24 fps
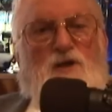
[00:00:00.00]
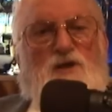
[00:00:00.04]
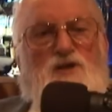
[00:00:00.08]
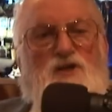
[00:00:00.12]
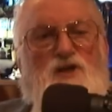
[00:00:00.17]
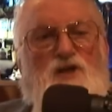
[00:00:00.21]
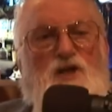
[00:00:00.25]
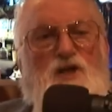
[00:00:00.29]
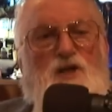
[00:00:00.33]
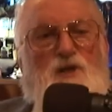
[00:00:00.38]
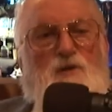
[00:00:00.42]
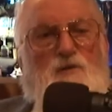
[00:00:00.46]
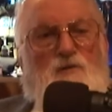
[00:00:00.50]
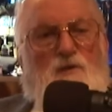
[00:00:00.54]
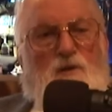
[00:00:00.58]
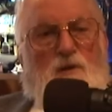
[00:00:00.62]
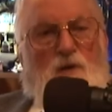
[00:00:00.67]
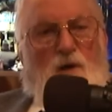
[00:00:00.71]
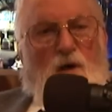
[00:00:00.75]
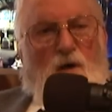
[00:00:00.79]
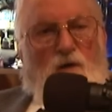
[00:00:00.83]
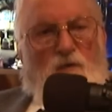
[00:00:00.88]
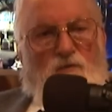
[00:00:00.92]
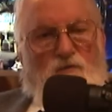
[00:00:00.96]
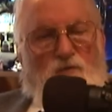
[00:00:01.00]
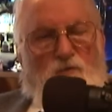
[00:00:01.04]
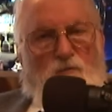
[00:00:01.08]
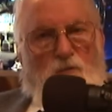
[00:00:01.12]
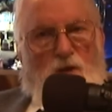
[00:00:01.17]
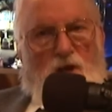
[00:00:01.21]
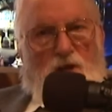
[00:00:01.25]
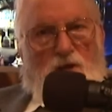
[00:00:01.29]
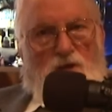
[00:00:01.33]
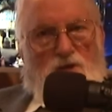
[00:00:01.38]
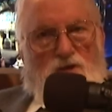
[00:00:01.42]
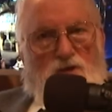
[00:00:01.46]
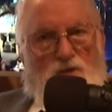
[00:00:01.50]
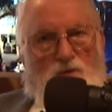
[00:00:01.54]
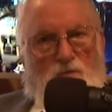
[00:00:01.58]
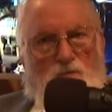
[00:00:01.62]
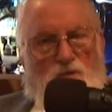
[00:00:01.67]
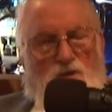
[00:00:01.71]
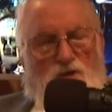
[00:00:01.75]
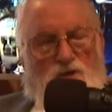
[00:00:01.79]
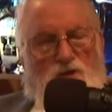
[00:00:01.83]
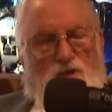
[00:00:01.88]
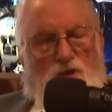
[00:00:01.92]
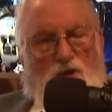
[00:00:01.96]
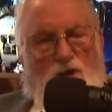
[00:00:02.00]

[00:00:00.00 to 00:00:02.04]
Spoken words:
the Dean of Medicine was